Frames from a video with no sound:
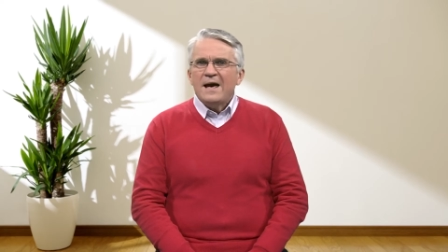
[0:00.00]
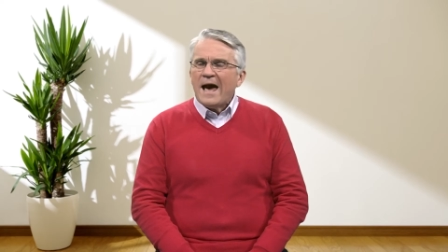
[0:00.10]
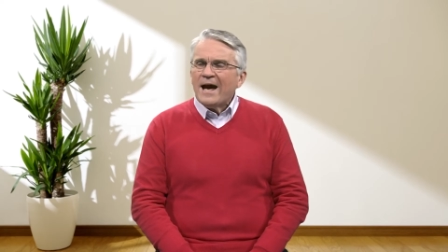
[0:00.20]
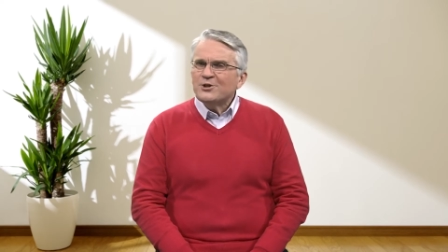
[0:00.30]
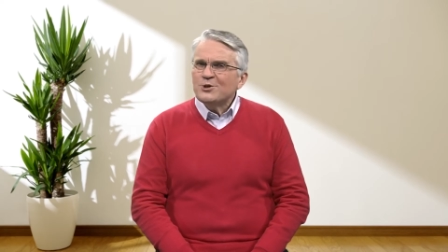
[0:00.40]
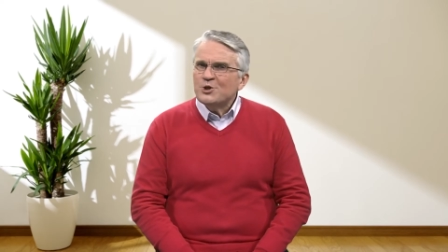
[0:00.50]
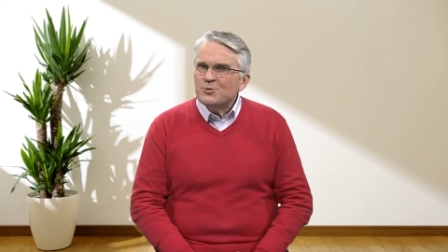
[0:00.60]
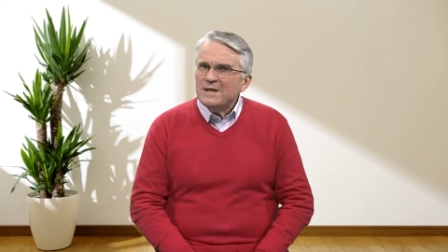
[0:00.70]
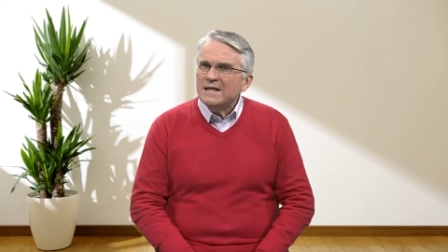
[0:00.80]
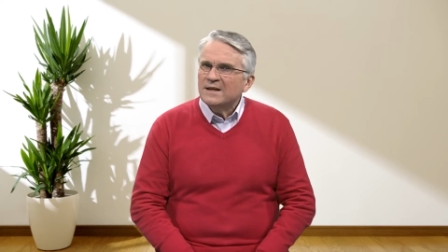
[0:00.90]
Actions
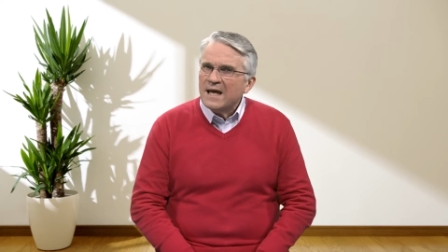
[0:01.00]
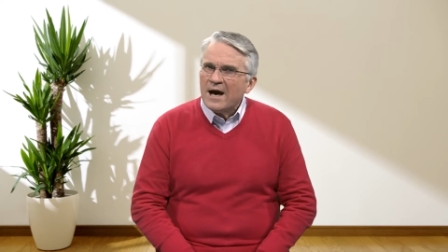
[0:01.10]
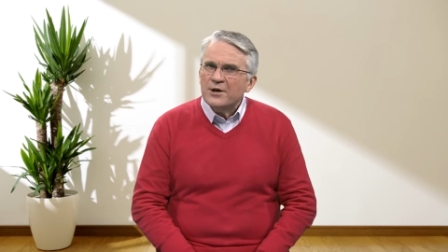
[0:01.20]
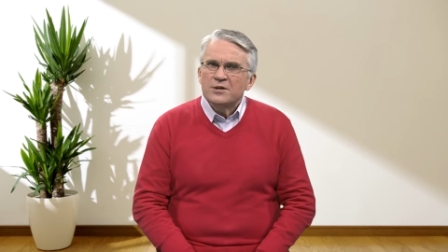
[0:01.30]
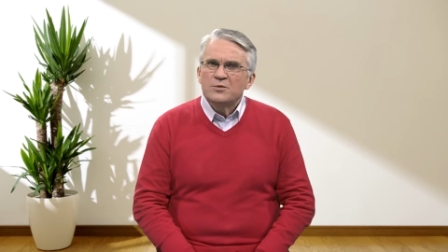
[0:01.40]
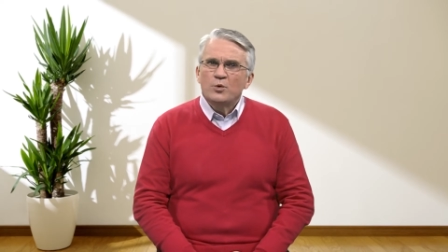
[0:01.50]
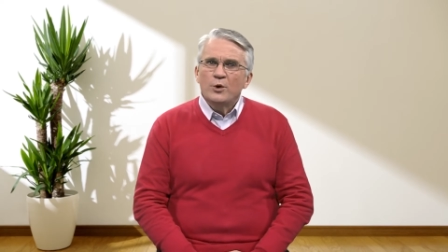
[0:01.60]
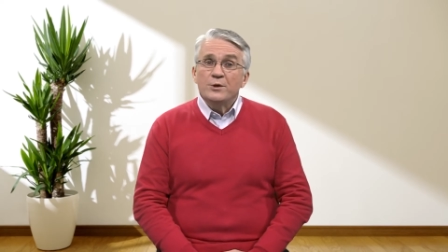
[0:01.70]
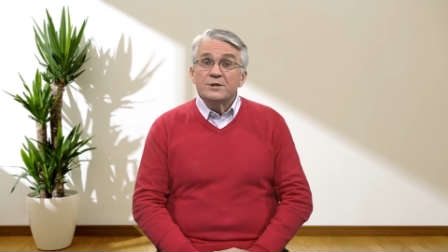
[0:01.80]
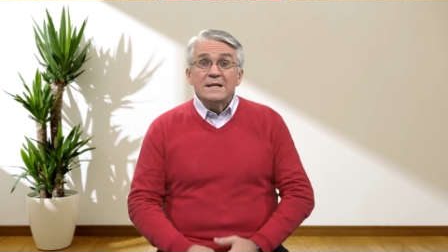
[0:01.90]
speak louder than
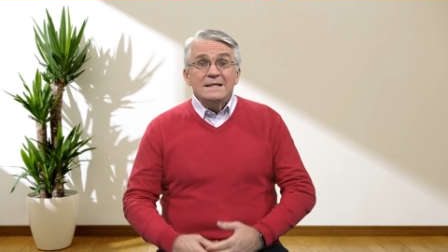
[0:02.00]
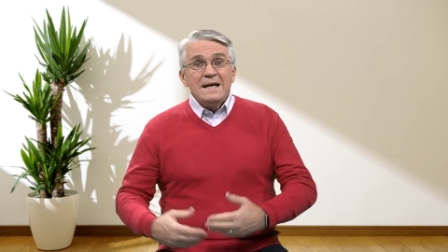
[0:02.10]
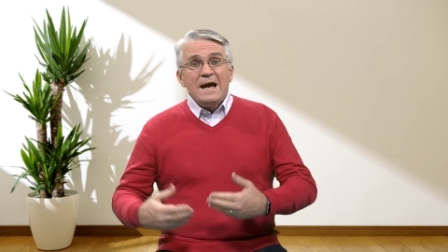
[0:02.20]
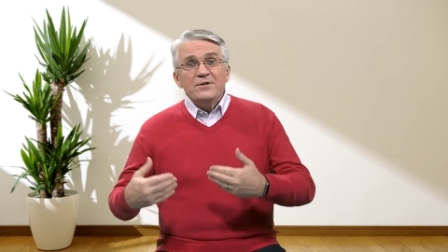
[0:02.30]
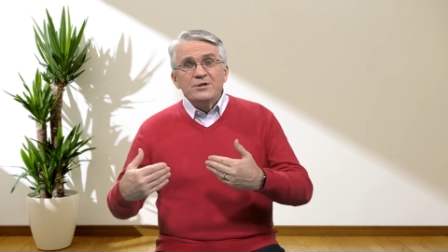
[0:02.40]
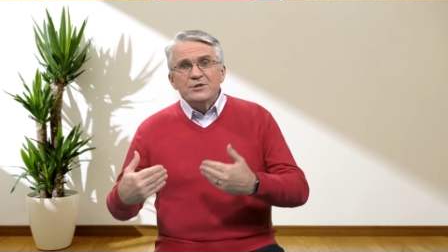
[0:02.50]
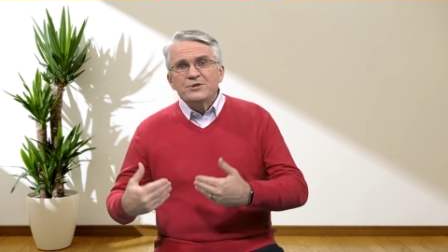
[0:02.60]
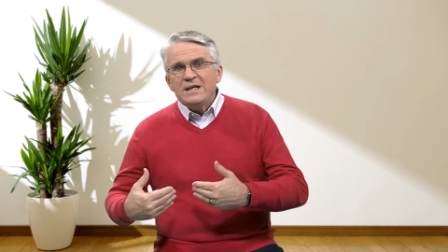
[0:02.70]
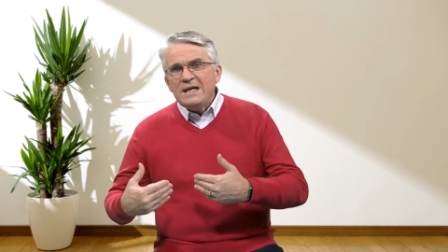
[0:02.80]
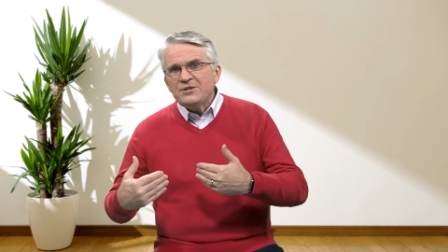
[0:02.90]
words, and the
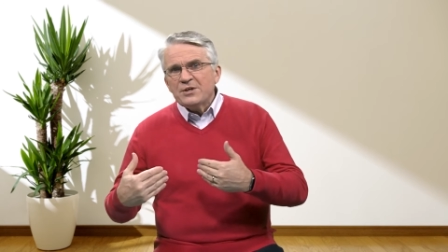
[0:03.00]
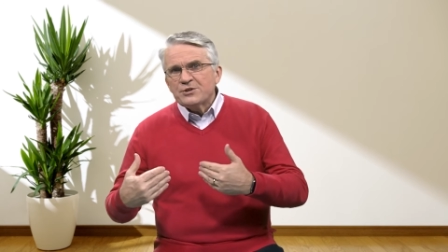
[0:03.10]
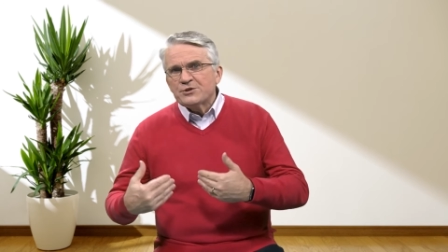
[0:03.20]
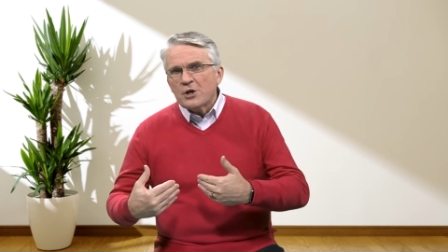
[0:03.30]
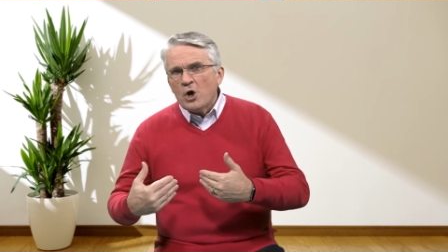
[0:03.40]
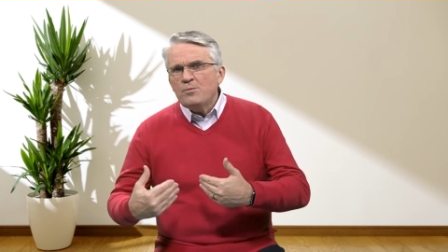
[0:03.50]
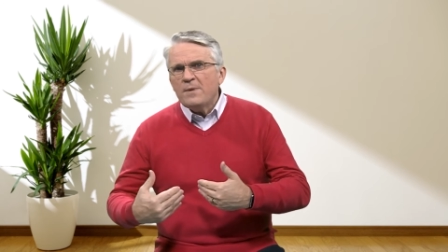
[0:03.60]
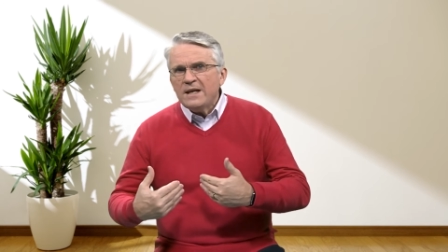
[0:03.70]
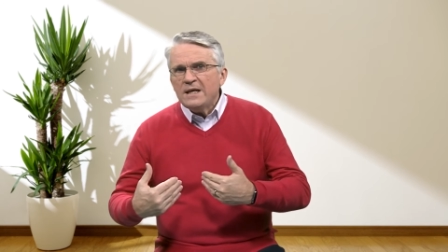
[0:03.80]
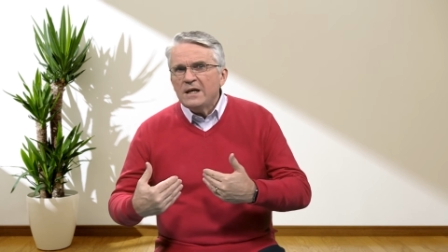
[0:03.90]
disease that so
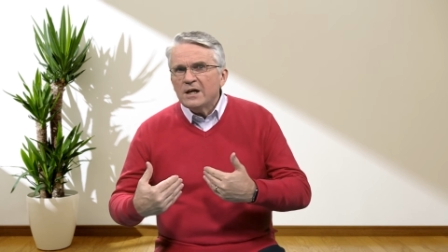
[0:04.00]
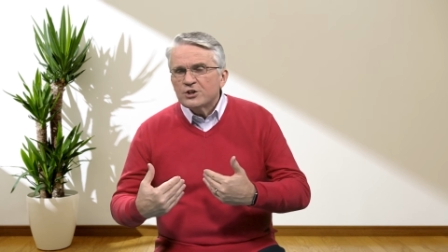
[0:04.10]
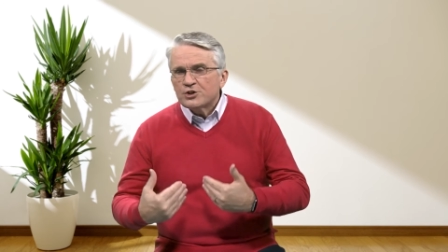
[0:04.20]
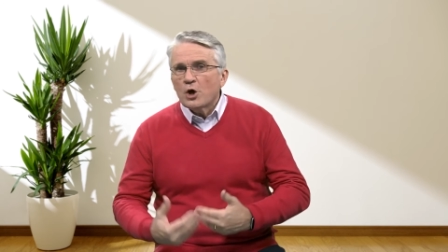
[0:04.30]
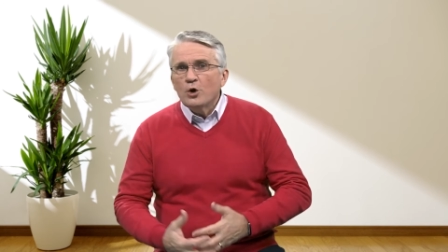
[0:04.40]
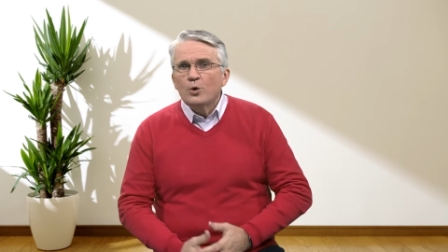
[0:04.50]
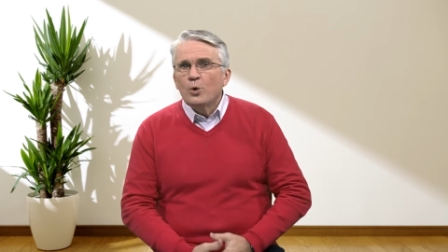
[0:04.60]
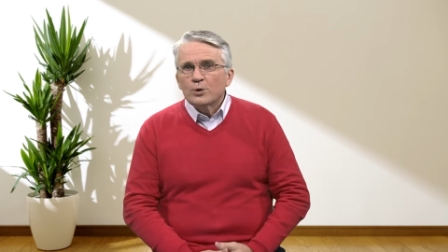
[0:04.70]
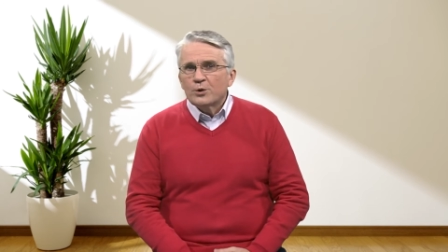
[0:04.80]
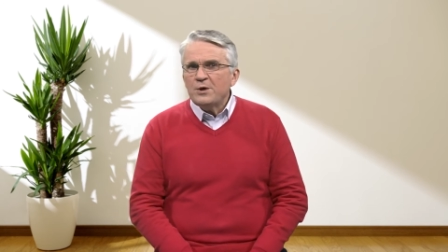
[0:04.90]
many
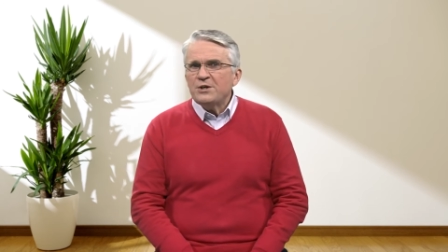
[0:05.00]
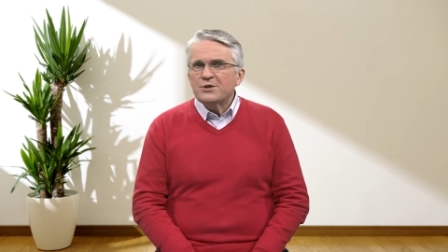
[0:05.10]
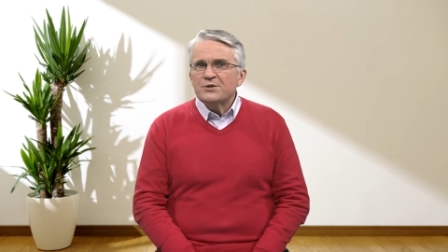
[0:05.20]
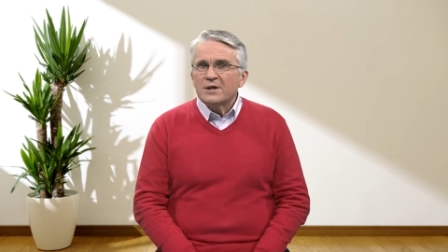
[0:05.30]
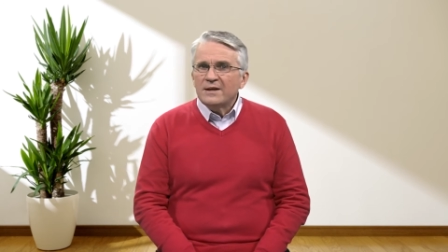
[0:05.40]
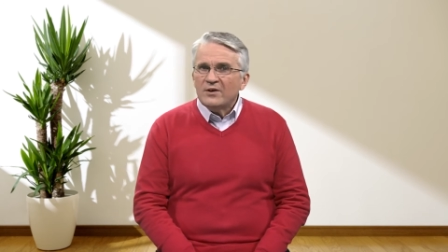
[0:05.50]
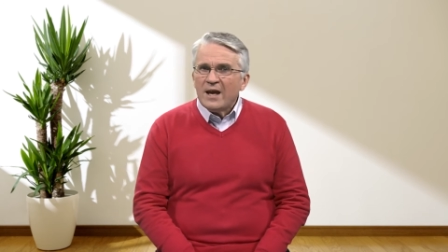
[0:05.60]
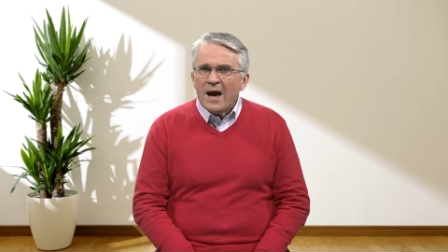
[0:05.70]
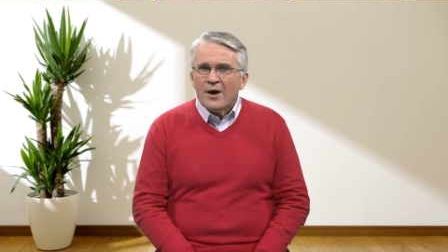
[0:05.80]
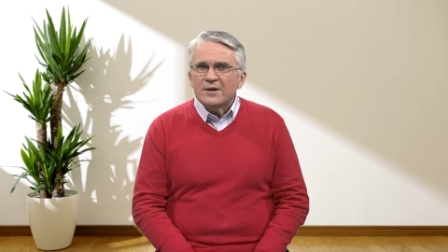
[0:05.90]
so-called Christians are living
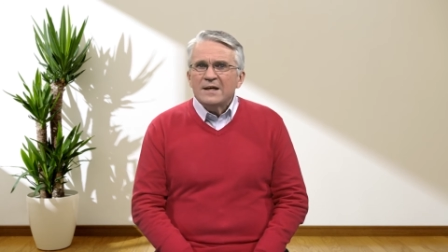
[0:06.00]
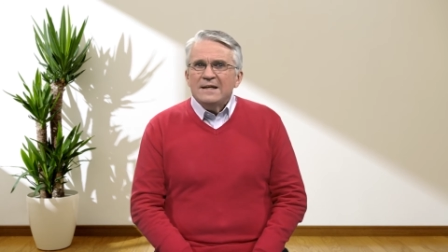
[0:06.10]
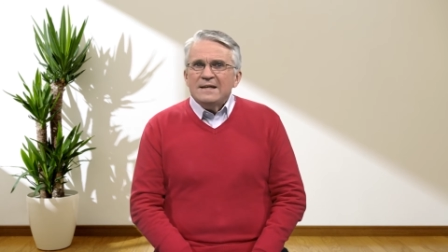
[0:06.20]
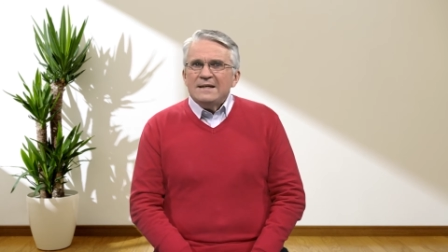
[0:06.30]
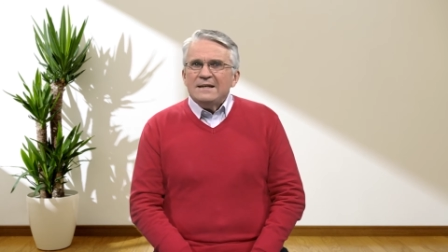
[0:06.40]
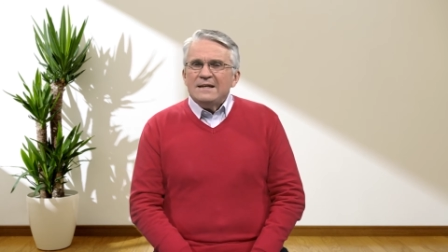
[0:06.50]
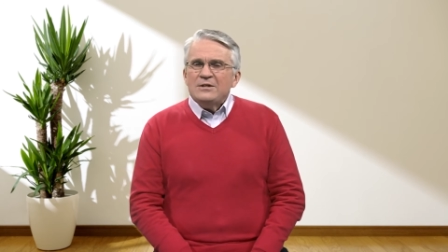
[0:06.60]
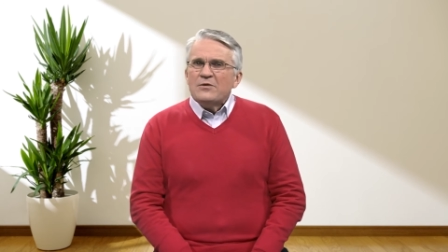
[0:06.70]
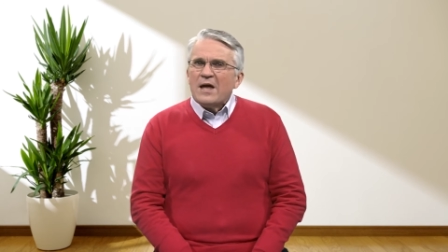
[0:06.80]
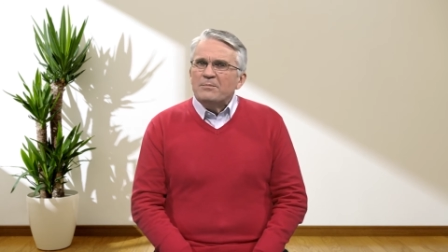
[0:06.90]
out
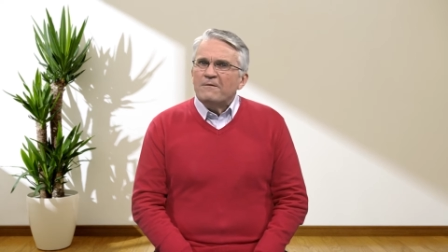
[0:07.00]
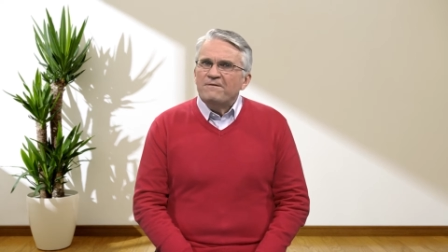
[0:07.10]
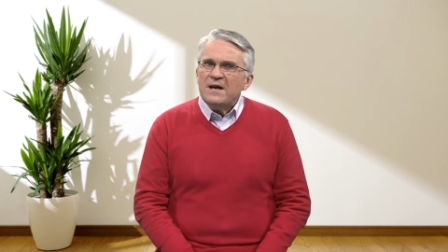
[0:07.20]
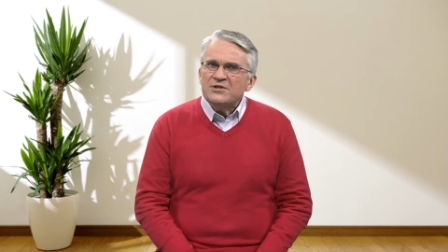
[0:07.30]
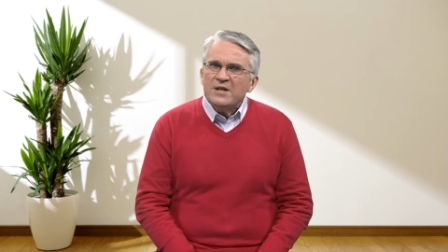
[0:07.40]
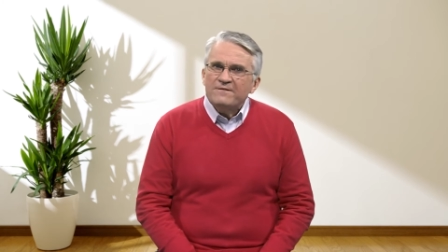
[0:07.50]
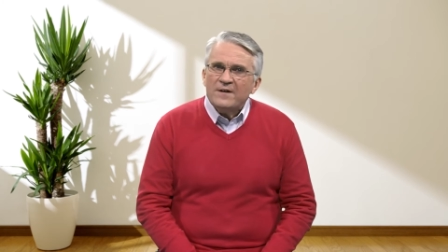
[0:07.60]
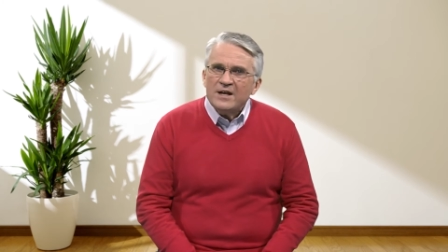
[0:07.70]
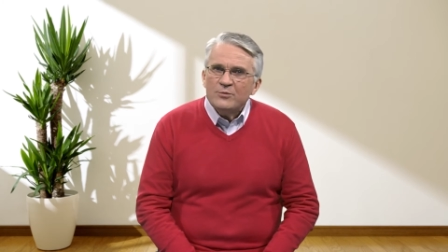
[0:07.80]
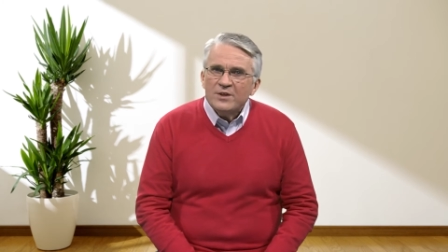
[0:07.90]
is that they profess their
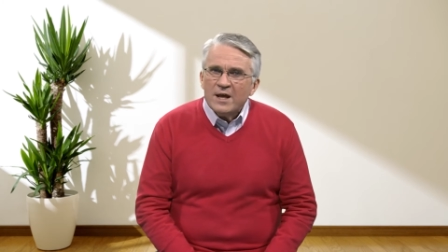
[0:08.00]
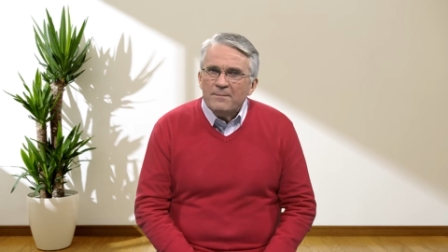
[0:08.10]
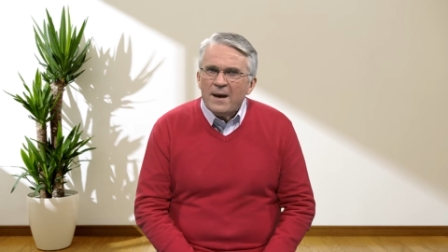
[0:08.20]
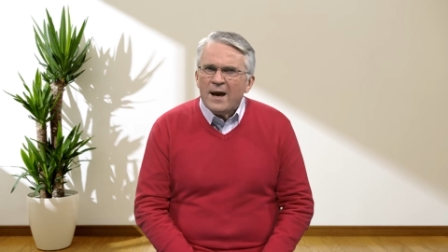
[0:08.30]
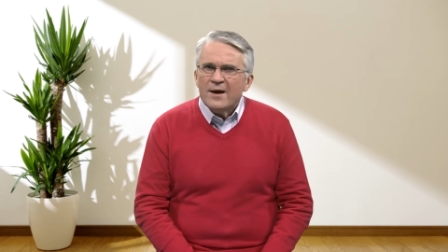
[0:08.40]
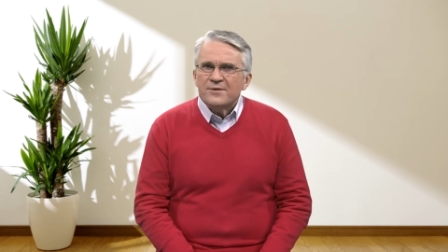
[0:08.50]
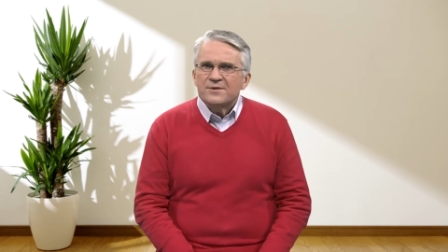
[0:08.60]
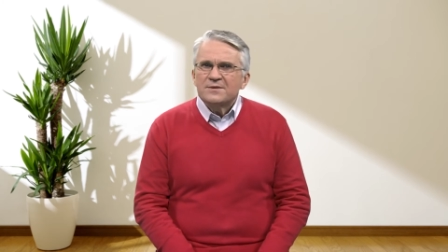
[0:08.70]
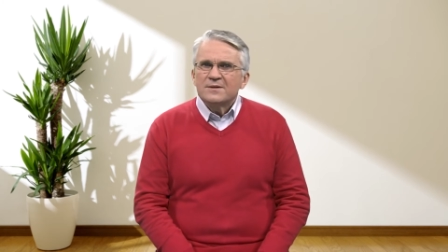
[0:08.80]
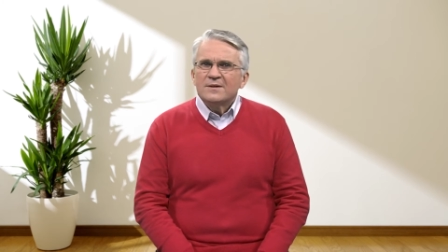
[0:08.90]
faith with their mouths,